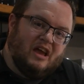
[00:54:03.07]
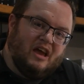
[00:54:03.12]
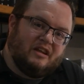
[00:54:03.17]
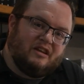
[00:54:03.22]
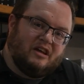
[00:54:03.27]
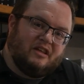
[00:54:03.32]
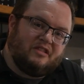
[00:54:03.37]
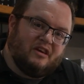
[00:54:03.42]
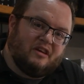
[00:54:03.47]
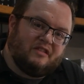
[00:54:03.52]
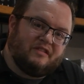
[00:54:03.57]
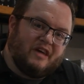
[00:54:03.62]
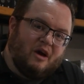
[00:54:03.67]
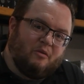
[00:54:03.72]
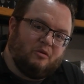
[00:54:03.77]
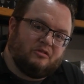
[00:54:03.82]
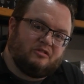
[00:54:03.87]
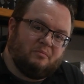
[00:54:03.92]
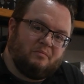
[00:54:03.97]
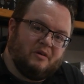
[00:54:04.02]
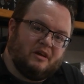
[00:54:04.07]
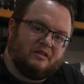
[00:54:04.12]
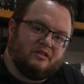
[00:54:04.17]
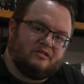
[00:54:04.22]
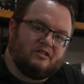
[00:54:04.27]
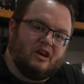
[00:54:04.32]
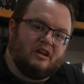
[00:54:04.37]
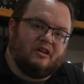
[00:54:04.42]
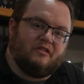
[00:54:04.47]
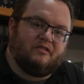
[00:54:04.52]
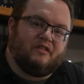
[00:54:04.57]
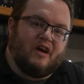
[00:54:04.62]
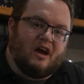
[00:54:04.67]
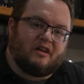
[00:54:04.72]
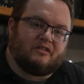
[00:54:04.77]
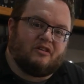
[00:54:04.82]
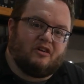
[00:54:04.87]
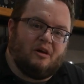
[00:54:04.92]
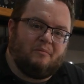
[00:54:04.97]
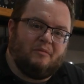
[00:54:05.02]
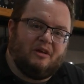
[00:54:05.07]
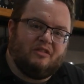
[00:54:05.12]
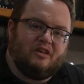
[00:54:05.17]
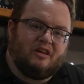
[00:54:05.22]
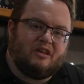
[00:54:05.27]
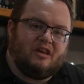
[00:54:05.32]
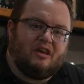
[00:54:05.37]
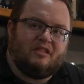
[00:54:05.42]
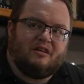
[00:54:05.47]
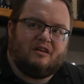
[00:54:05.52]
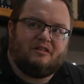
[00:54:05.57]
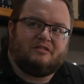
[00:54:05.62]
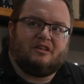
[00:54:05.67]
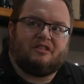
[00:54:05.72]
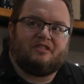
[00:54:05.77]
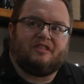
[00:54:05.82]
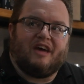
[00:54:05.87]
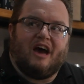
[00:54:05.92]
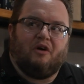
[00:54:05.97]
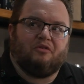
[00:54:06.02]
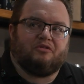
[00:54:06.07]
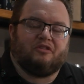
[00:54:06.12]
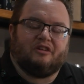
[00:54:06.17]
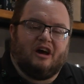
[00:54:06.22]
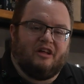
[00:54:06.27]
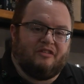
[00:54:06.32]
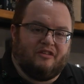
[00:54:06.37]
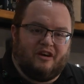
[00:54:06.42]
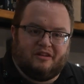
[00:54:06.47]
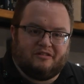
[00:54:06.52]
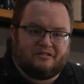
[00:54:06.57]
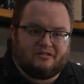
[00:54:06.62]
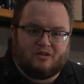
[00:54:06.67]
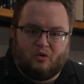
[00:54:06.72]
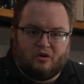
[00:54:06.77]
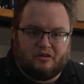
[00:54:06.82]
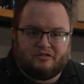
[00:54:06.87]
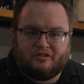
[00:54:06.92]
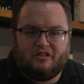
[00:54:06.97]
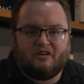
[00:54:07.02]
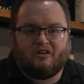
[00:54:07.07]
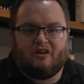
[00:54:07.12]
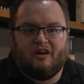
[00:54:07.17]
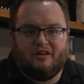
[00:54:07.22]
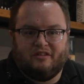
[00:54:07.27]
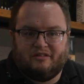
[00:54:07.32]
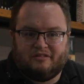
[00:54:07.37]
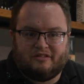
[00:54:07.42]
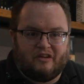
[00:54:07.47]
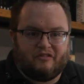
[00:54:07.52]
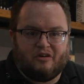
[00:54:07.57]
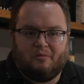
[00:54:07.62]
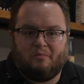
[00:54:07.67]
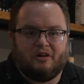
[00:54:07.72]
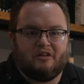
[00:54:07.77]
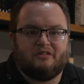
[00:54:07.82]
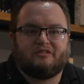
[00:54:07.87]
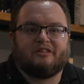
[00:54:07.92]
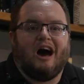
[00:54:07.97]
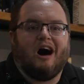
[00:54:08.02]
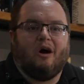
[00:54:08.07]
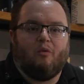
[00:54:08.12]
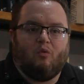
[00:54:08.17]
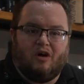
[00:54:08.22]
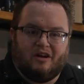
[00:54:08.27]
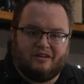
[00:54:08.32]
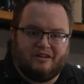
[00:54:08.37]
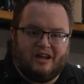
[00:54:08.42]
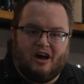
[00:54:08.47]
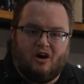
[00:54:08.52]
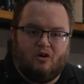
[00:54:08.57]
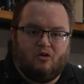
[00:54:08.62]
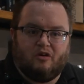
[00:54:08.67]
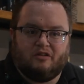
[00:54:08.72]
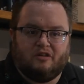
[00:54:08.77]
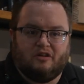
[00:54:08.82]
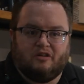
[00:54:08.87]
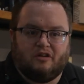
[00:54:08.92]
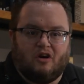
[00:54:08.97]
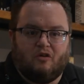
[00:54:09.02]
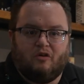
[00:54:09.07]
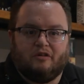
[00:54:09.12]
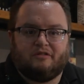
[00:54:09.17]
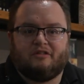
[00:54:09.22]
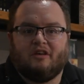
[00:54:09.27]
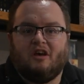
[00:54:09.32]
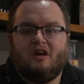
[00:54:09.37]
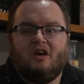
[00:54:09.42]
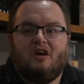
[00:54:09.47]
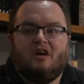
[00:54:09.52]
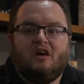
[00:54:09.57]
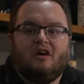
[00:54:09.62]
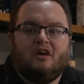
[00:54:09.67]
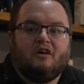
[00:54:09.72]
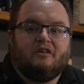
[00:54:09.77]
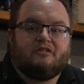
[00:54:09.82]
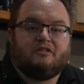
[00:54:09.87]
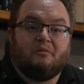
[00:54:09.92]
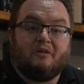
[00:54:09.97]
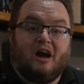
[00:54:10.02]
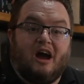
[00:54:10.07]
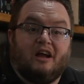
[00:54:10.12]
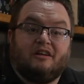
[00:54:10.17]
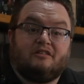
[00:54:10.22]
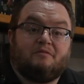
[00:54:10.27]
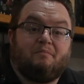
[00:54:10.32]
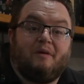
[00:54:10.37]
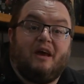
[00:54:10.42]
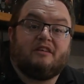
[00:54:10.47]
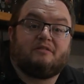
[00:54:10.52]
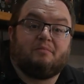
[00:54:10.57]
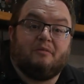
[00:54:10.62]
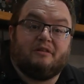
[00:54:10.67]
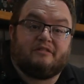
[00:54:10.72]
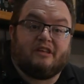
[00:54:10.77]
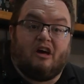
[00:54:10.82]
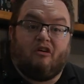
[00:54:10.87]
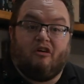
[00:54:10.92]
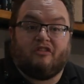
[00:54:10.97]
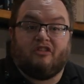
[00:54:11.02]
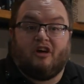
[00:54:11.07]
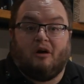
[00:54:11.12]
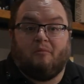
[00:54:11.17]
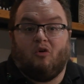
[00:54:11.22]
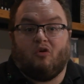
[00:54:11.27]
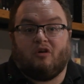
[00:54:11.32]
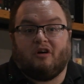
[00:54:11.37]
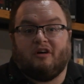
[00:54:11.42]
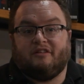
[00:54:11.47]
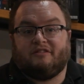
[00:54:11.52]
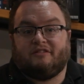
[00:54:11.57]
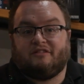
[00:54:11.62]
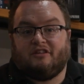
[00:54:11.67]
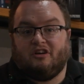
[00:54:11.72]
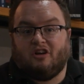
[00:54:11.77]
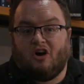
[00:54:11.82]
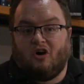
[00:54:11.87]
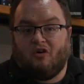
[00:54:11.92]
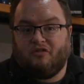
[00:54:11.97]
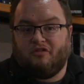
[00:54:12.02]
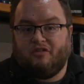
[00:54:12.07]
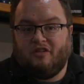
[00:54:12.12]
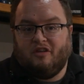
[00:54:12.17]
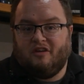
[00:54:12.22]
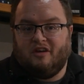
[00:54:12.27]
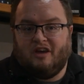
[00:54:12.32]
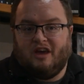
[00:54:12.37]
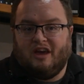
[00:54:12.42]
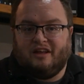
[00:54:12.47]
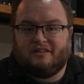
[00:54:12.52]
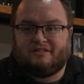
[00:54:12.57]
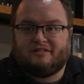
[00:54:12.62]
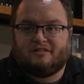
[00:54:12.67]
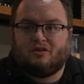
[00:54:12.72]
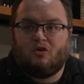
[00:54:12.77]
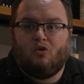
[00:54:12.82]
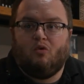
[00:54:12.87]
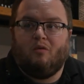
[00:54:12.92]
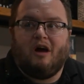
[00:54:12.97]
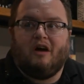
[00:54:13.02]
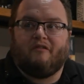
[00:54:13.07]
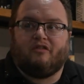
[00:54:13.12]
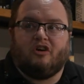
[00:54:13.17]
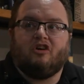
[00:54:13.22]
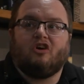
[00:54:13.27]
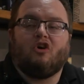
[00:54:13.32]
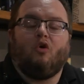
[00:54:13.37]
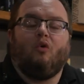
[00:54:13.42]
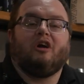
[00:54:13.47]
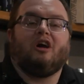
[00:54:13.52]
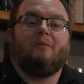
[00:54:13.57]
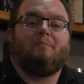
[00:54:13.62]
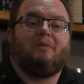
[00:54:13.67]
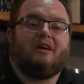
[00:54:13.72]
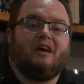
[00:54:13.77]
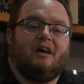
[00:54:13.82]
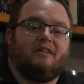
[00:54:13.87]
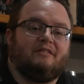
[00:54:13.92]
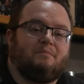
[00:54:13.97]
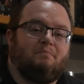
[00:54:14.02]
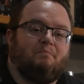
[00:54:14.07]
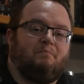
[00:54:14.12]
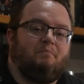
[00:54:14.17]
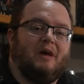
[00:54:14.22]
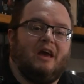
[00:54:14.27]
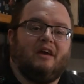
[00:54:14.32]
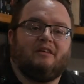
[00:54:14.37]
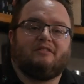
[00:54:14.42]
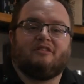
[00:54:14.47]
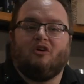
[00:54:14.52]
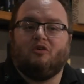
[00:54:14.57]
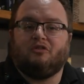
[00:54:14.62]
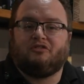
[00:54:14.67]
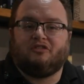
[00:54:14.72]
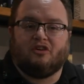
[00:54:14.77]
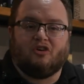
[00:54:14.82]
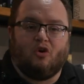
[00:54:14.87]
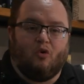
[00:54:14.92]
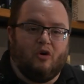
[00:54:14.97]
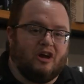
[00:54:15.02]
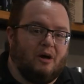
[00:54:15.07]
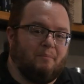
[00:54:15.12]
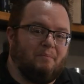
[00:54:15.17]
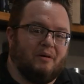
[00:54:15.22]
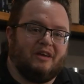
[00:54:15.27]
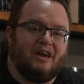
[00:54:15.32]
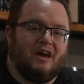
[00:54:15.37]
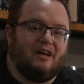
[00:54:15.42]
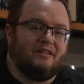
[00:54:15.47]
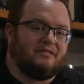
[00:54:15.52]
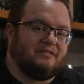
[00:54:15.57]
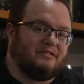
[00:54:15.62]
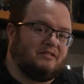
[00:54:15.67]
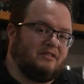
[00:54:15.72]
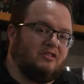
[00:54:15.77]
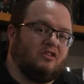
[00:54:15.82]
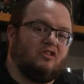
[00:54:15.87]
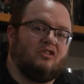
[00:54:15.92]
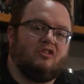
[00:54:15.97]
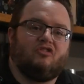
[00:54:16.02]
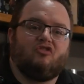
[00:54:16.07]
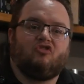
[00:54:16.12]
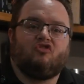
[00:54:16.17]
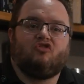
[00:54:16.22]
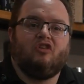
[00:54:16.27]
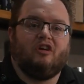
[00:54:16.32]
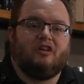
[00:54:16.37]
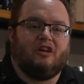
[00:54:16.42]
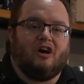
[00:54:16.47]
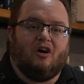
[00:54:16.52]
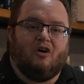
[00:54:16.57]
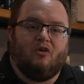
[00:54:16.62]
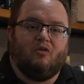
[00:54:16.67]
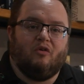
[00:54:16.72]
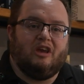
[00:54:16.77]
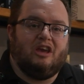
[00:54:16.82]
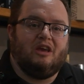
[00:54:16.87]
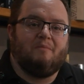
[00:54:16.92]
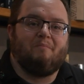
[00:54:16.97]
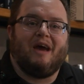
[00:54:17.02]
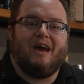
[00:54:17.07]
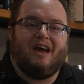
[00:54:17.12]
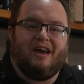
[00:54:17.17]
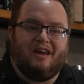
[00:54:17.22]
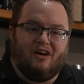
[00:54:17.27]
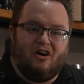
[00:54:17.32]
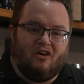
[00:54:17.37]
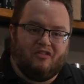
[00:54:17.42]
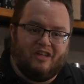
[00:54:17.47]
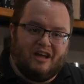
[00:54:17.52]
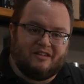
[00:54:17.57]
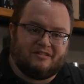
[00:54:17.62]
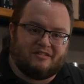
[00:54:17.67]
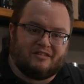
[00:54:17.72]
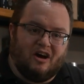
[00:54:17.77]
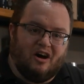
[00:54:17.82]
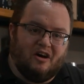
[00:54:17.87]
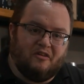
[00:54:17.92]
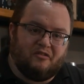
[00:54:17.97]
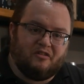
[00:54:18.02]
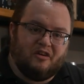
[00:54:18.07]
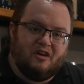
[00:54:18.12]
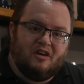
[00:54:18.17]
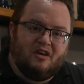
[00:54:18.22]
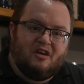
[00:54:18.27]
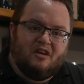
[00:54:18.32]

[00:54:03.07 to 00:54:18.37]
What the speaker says: And I think that was a big deciding factor. I mean, like, there's 1,000 online stores, and there is. Everybody's got one now, and, it's some guy in his basement selling them, or it's, it's whoever. You're going up against Bezos, you're going up against, eBay, all that stuff.